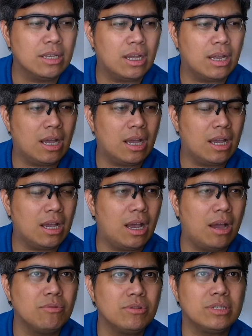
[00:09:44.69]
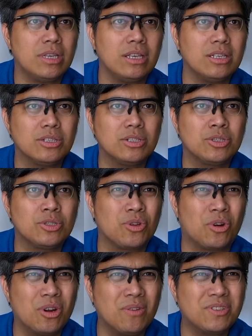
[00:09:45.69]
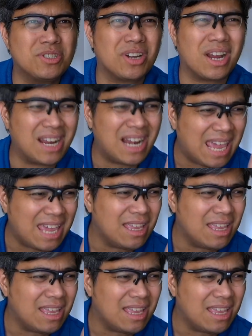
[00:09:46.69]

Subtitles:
I would say sort of struggling